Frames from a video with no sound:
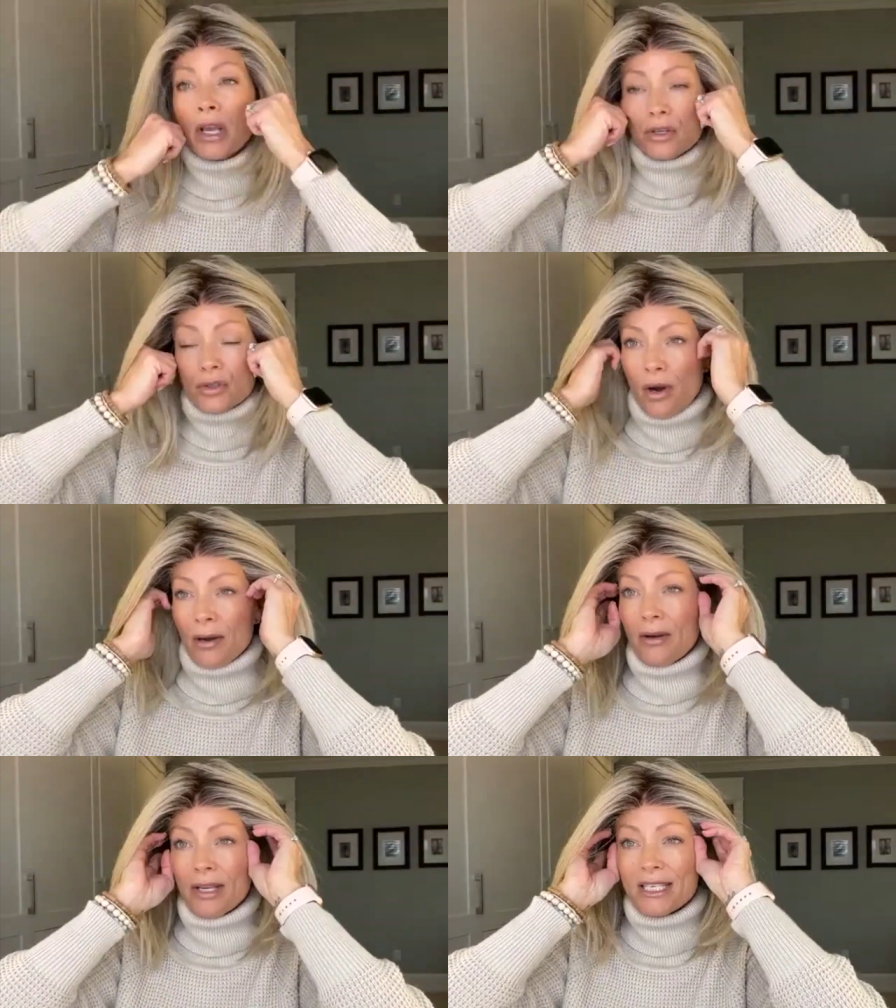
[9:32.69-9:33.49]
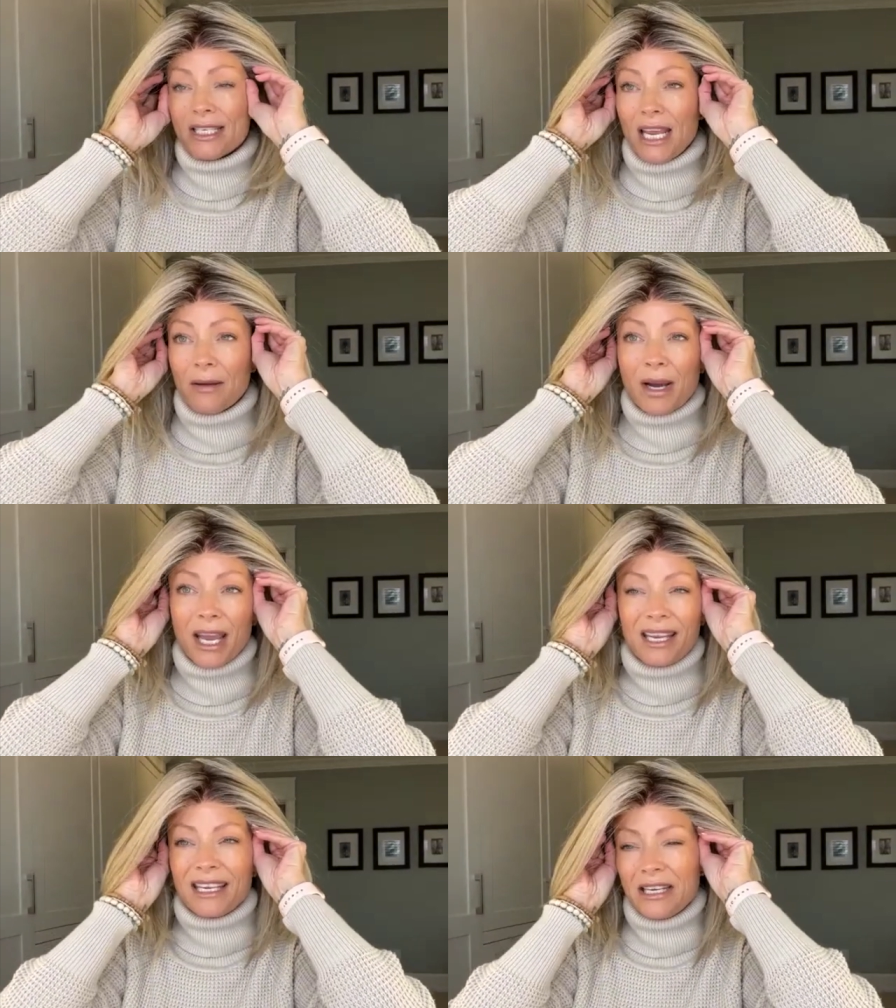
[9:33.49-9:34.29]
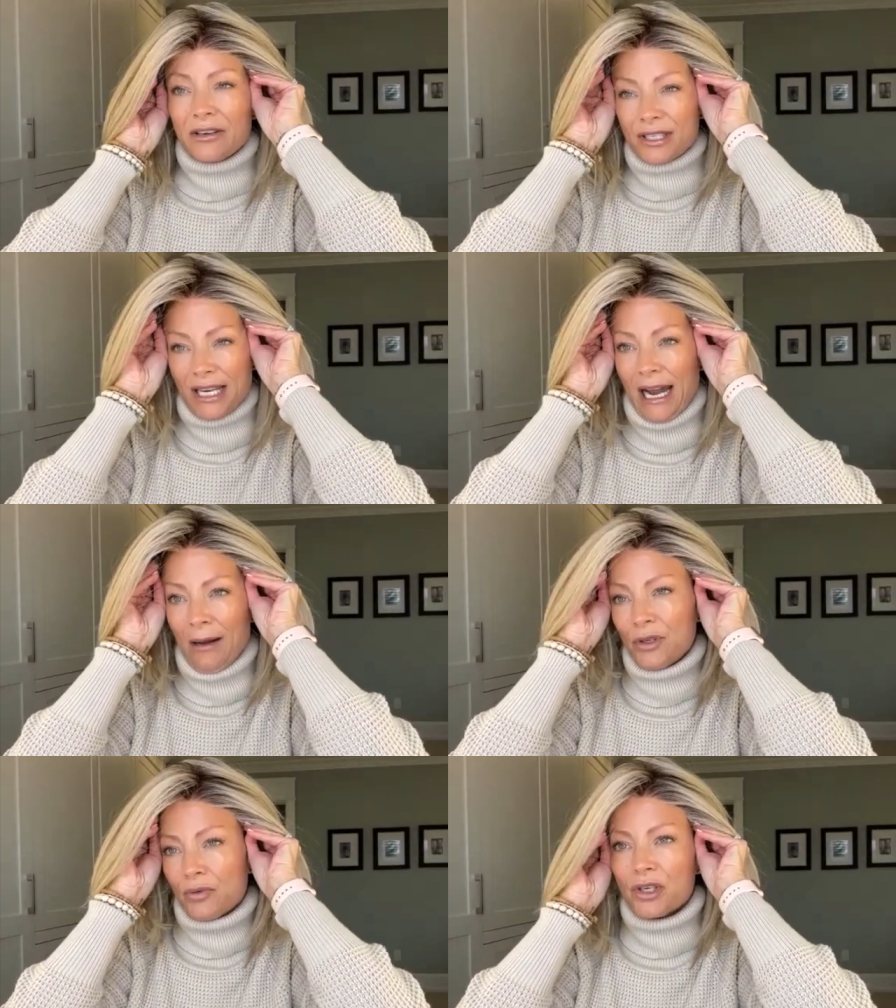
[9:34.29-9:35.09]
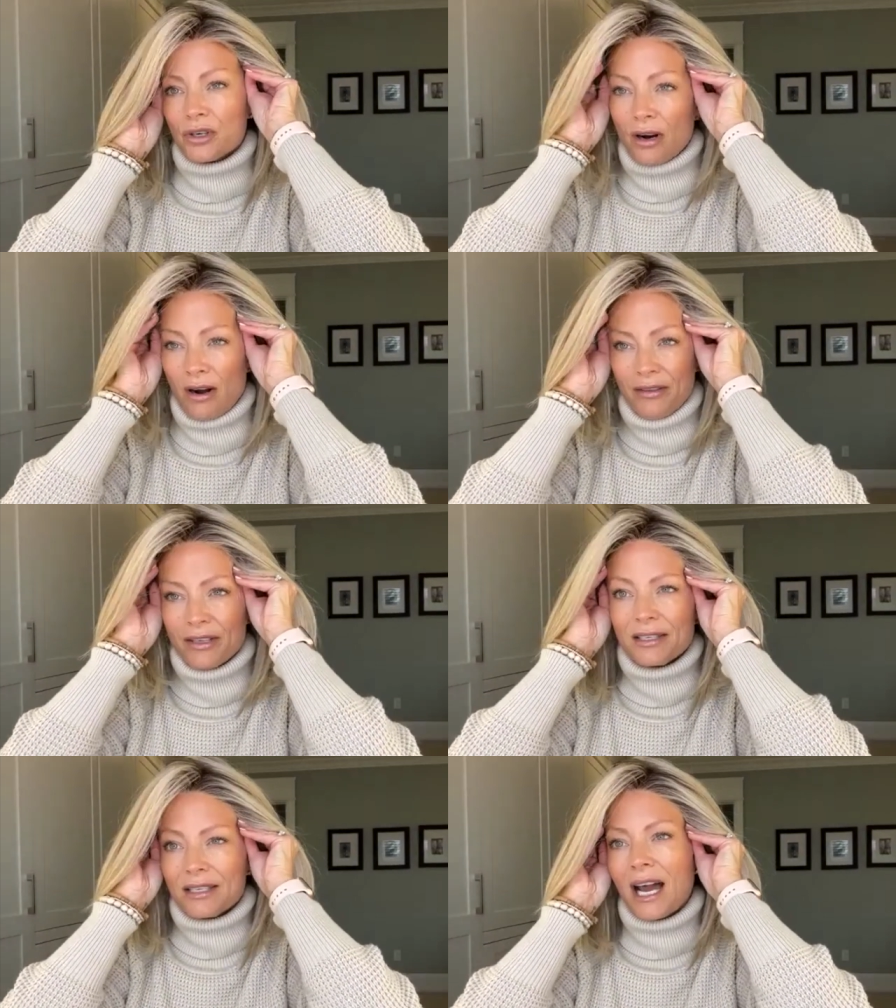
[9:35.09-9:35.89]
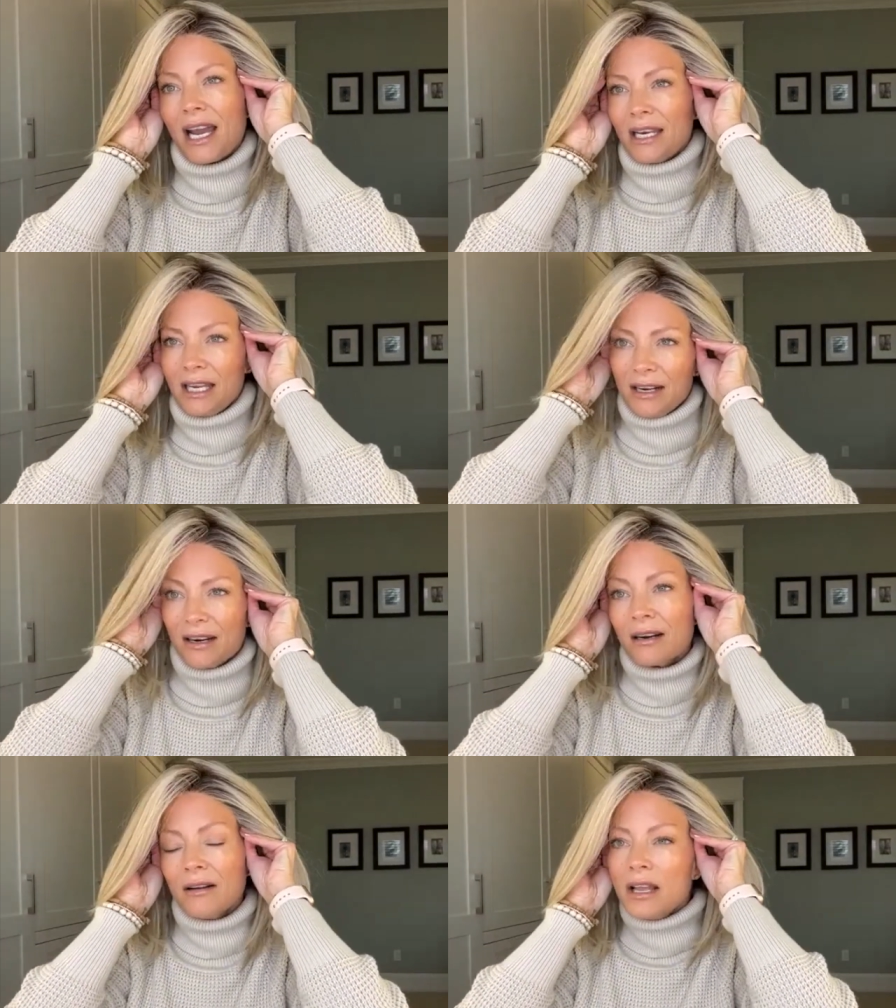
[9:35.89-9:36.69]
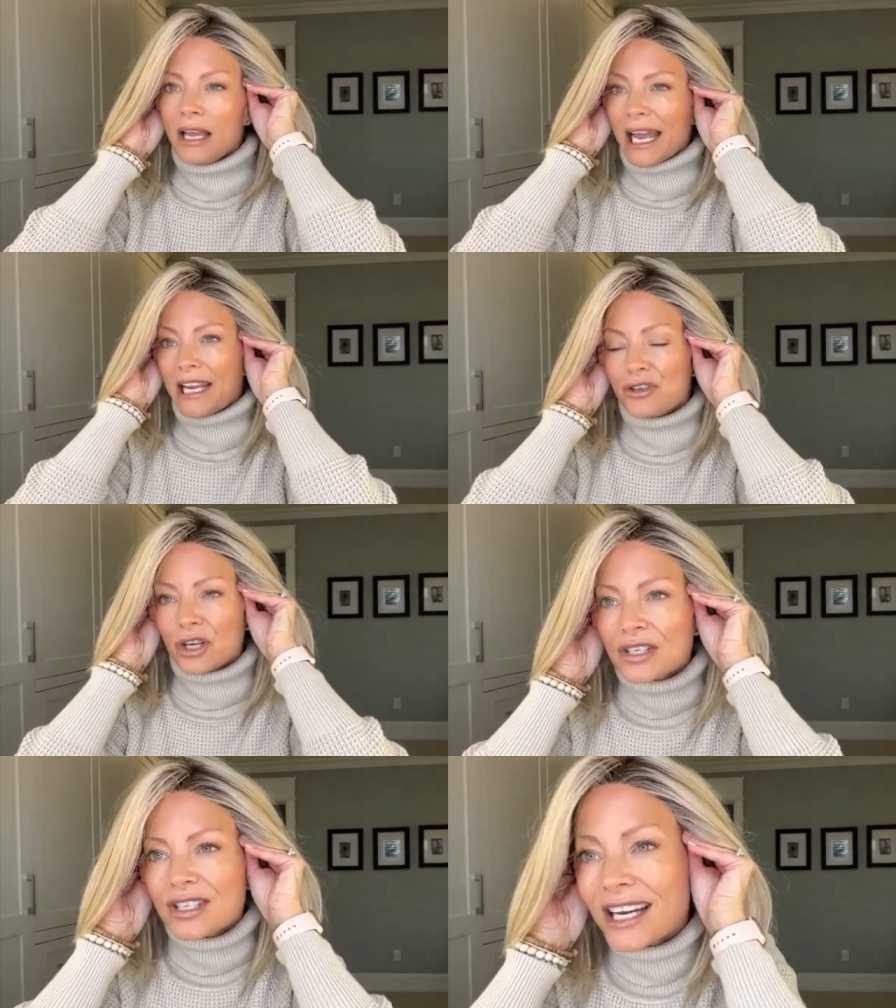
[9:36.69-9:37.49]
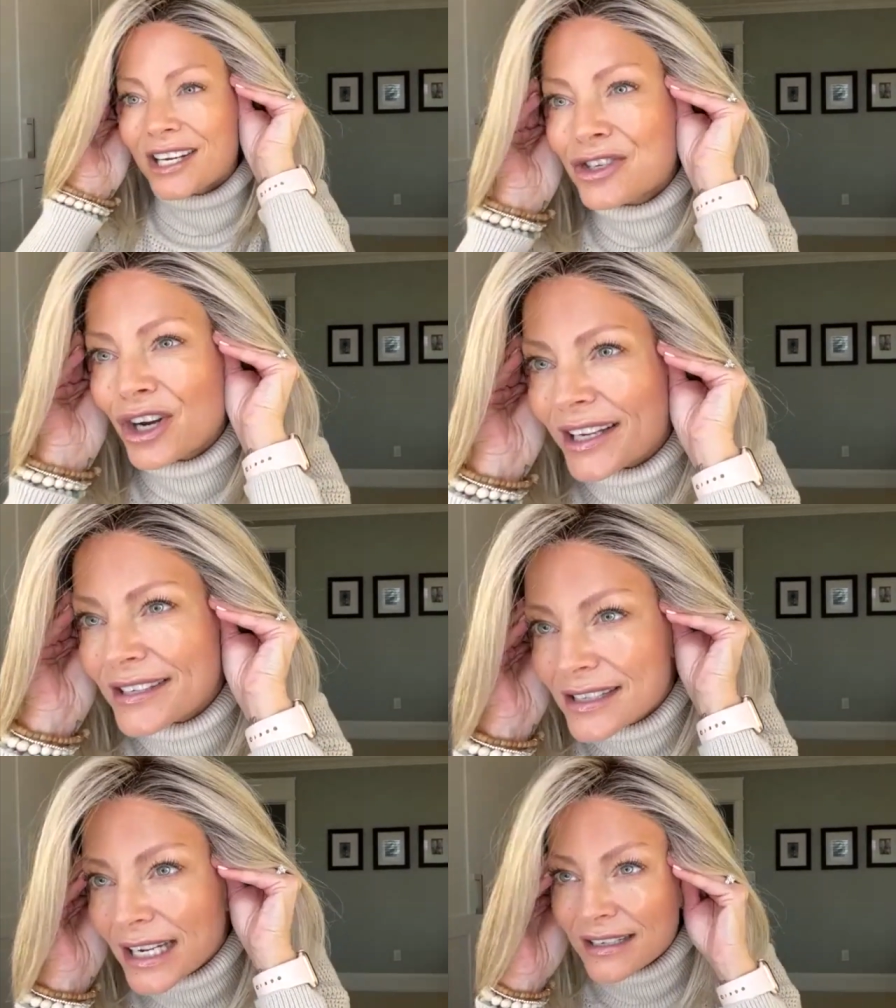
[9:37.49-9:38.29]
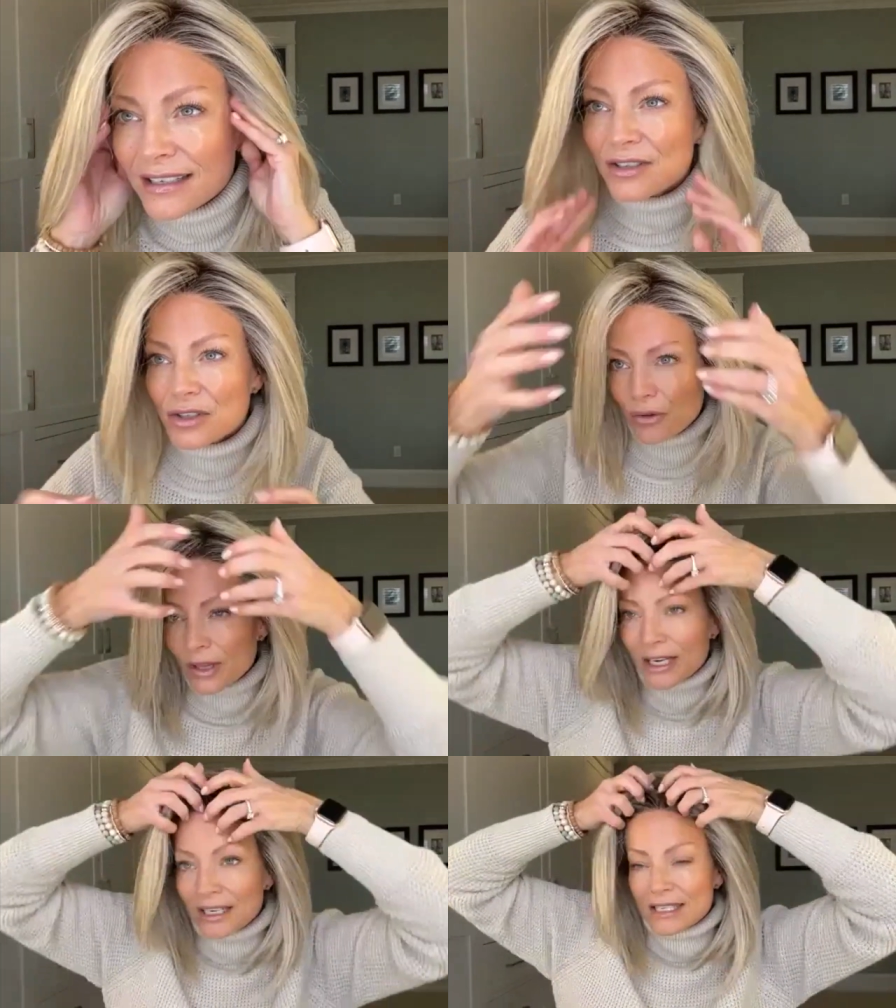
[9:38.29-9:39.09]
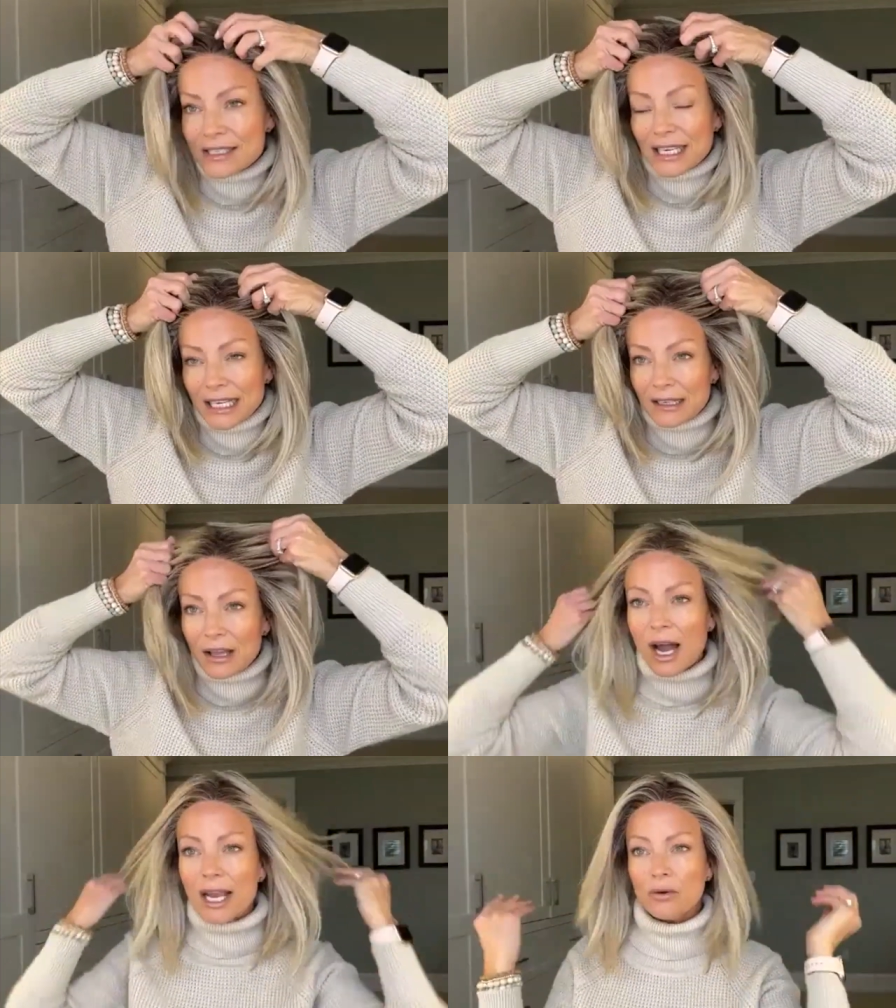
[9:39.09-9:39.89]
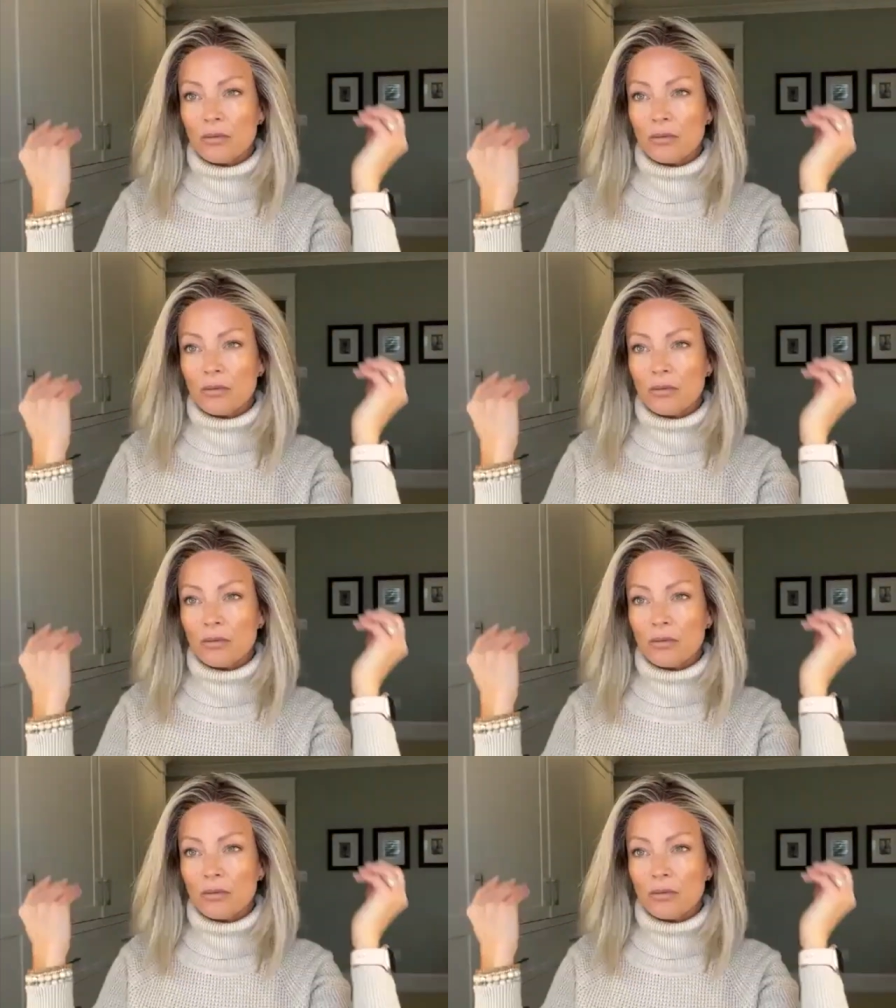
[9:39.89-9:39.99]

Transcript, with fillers: So I'm going to take my ear tabs, which are on the side here, and just adjust it so that it is in line